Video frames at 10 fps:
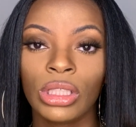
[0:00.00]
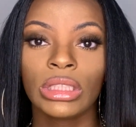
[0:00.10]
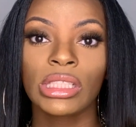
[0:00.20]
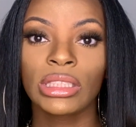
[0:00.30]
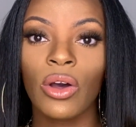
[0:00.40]

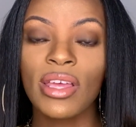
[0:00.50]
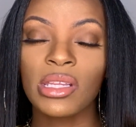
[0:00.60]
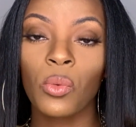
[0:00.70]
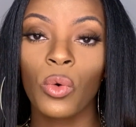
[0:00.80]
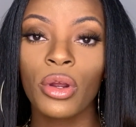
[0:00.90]
So as
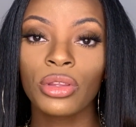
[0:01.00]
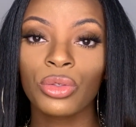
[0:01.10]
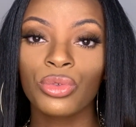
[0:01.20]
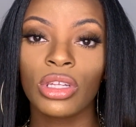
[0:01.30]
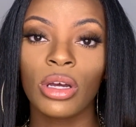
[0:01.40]
I'm going
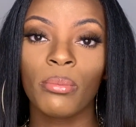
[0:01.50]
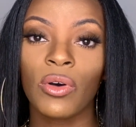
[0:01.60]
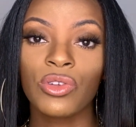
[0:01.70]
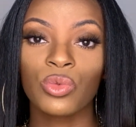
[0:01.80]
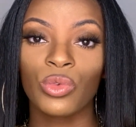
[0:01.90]
through the
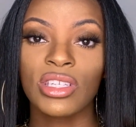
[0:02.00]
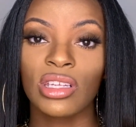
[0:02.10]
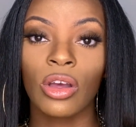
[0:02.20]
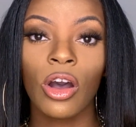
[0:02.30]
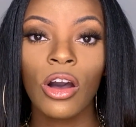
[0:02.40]
most
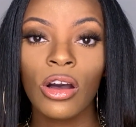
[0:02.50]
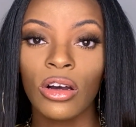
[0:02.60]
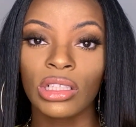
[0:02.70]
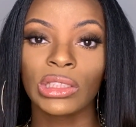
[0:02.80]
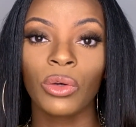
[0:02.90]
recent
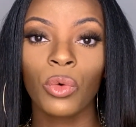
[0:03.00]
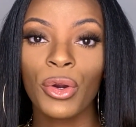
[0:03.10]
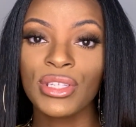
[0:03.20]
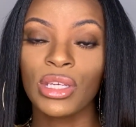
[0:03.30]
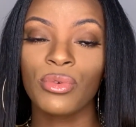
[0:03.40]
calls, of
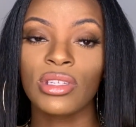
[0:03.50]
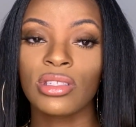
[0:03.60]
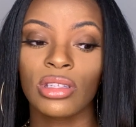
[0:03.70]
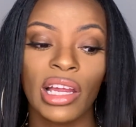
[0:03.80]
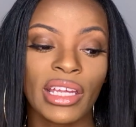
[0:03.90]
course it
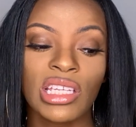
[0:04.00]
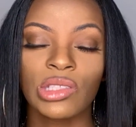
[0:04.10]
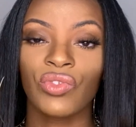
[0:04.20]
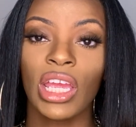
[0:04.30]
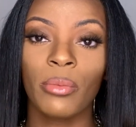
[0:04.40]
was like his
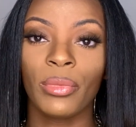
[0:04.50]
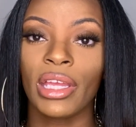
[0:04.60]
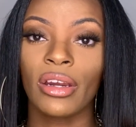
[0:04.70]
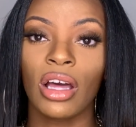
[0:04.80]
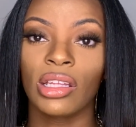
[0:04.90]
family
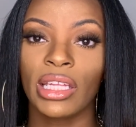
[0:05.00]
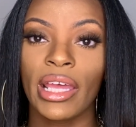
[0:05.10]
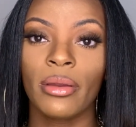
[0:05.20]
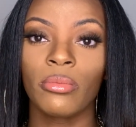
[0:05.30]
and all of that,